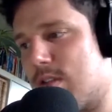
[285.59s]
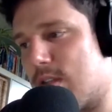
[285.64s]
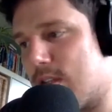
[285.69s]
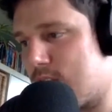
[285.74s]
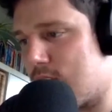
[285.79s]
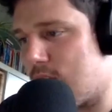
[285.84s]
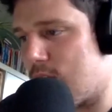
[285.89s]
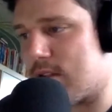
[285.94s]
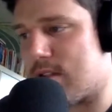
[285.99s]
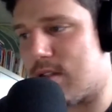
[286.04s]

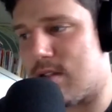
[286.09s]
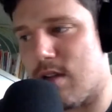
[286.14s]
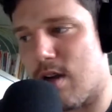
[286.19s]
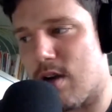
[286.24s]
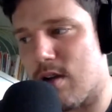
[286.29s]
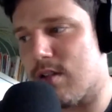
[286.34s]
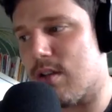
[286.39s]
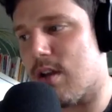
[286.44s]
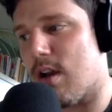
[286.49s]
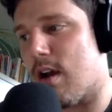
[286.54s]
So it
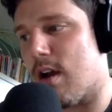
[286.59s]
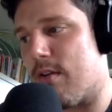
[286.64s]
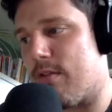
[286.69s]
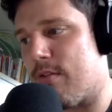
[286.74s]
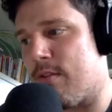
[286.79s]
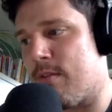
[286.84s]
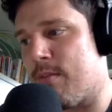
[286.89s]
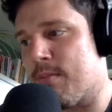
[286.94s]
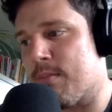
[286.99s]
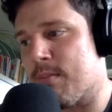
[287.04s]
starts
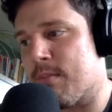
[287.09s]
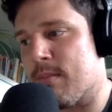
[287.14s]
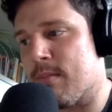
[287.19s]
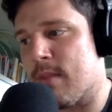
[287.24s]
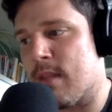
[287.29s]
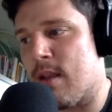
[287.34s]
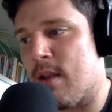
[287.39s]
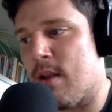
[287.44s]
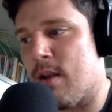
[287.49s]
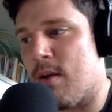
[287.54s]
off
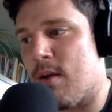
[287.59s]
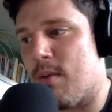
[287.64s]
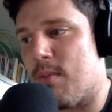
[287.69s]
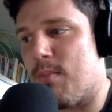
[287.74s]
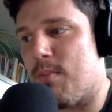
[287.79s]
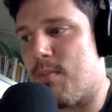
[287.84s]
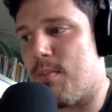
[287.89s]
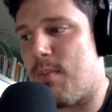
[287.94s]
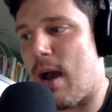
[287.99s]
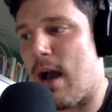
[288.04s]

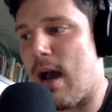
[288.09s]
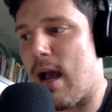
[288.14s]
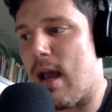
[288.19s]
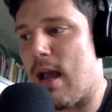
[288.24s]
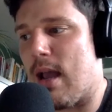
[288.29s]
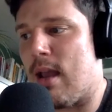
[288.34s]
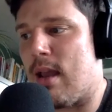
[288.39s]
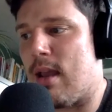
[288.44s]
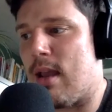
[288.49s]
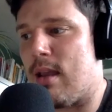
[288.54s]

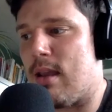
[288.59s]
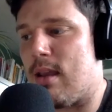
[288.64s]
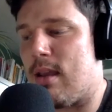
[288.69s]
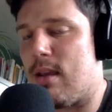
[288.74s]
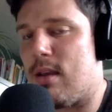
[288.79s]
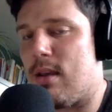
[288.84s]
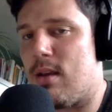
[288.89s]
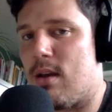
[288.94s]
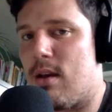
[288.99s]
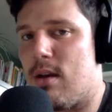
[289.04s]

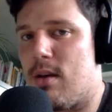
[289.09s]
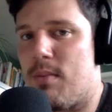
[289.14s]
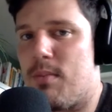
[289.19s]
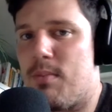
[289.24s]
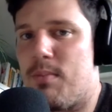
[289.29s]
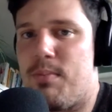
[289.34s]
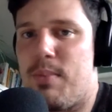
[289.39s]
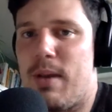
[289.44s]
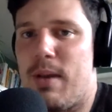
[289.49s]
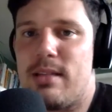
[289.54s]
by
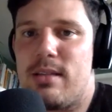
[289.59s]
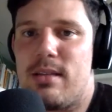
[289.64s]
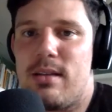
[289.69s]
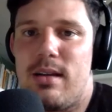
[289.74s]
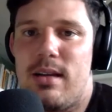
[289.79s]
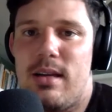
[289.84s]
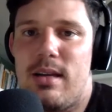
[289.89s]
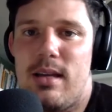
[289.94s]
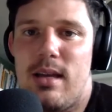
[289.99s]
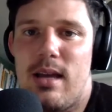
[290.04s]

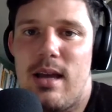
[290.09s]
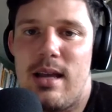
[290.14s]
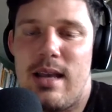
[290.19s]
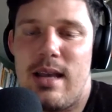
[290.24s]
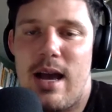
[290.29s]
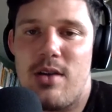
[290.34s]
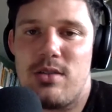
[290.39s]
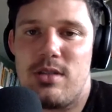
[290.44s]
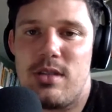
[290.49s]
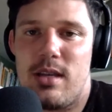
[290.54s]
basically
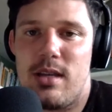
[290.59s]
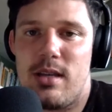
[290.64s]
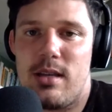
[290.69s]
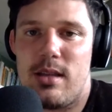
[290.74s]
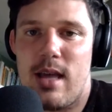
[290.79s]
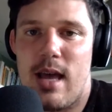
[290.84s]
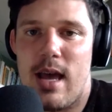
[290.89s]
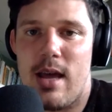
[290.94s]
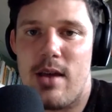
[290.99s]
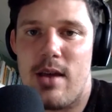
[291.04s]
announcing
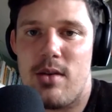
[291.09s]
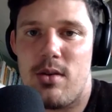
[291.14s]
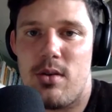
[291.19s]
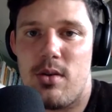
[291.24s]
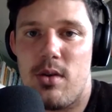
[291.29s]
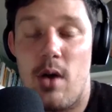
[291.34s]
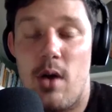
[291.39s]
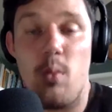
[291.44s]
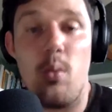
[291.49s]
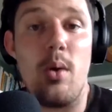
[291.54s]
that
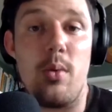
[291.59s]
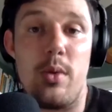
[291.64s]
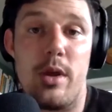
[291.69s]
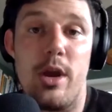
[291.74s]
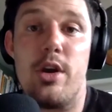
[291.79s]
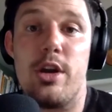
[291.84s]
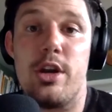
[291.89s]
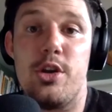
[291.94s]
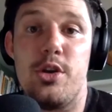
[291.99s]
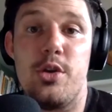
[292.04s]
what we
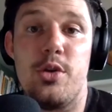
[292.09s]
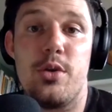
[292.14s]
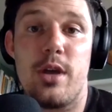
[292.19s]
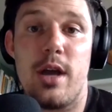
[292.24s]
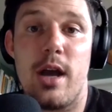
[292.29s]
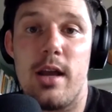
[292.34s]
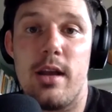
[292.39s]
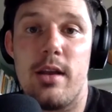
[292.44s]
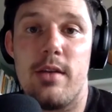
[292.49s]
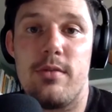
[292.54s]
already knew,
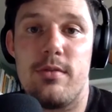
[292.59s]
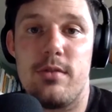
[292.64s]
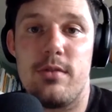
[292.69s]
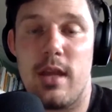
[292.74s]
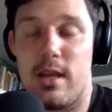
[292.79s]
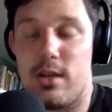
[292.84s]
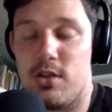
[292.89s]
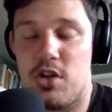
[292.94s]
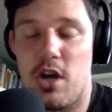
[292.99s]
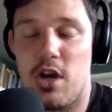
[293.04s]
kind of,
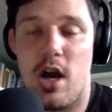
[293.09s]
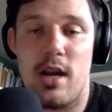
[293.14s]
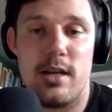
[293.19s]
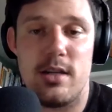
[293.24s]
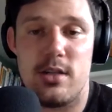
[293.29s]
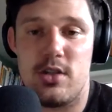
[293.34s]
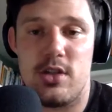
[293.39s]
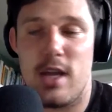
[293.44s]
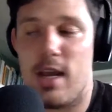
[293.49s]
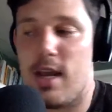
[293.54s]
that John and